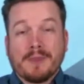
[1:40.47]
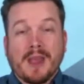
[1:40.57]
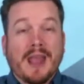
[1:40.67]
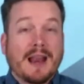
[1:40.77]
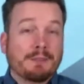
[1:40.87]

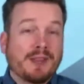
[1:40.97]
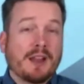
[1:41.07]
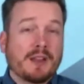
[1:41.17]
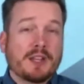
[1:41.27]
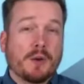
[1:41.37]
And I'm
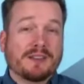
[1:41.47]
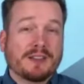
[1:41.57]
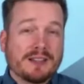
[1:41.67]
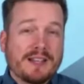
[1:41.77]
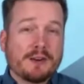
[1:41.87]
telling you, as a
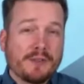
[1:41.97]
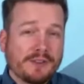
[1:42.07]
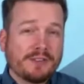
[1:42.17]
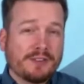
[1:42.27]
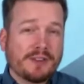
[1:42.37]
leader,
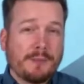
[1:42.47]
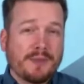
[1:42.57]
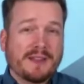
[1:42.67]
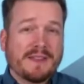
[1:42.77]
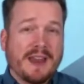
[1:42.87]
this is
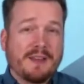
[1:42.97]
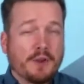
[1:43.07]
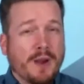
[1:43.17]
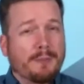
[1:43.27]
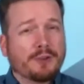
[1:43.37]
something that if
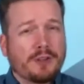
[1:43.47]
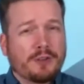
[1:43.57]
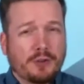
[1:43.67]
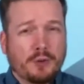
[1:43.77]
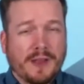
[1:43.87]
you're able to
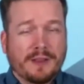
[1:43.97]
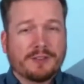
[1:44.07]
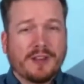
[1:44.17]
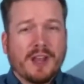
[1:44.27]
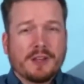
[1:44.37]
do
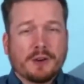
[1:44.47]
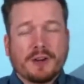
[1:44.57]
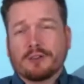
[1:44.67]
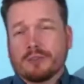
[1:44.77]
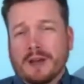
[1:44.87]
this, you're
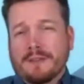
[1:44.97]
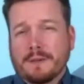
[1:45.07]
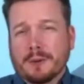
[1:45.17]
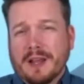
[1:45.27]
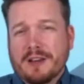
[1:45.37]
going to strengthen
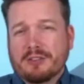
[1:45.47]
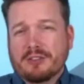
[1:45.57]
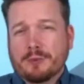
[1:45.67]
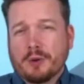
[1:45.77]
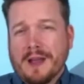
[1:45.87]
the
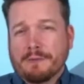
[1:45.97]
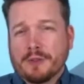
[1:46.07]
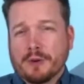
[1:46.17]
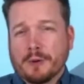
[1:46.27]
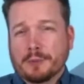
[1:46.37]
relationships you have
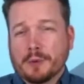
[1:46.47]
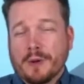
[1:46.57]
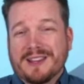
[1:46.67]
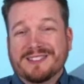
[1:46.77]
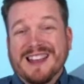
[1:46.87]
with your
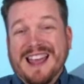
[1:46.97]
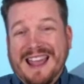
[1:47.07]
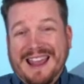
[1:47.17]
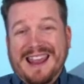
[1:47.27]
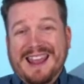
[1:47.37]
employees,
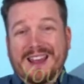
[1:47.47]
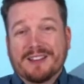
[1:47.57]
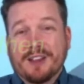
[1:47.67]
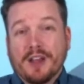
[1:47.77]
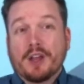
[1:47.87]

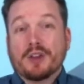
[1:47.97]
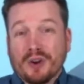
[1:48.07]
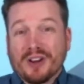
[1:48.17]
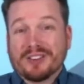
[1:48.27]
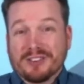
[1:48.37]
and you're
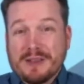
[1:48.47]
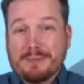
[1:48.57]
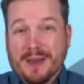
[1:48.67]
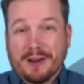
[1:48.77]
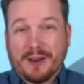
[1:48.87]
going to sleep
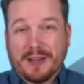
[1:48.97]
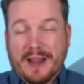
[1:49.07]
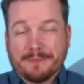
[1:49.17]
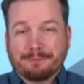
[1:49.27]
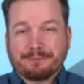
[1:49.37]
better at
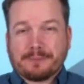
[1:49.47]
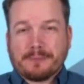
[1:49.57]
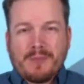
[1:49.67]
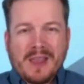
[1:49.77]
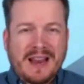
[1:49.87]
night.
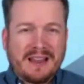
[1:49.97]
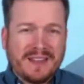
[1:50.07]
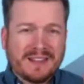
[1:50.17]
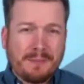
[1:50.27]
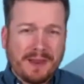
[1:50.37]
And I
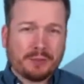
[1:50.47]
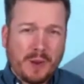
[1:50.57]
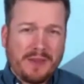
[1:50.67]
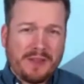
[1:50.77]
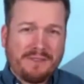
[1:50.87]
think the best
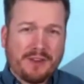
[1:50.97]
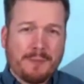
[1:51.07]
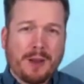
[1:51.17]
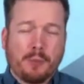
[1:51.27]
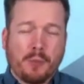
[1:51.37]
way that I've
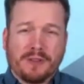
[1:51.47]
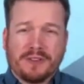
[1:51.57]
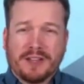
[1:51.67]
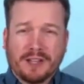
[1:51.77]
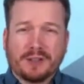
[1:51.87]
come up with
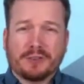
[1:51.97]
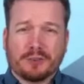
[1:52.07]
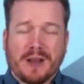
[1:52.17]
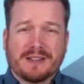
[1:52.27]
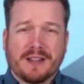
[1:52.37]
to
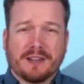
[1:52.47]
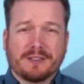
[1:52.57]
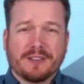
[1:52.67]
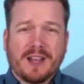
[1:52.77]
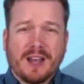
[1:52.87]
illustrate
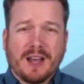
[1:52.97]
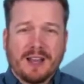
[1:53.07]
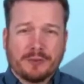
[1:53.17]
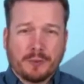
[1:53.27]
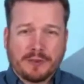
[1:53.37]
this
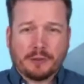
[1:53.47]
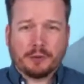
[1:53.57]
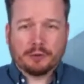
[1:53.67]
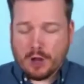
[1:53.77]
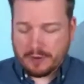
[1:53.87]
is with a
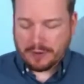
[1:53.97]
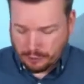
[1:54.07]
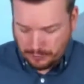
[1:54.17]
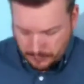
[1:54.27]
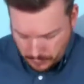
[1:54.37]
little drawing.
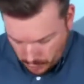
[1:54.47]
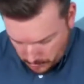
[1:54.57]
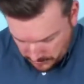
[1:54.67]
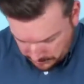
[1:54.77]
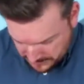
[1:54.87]
So if you'll go
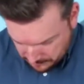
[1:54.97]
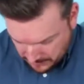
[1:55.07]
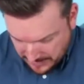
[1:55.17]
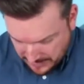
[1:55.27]
with me right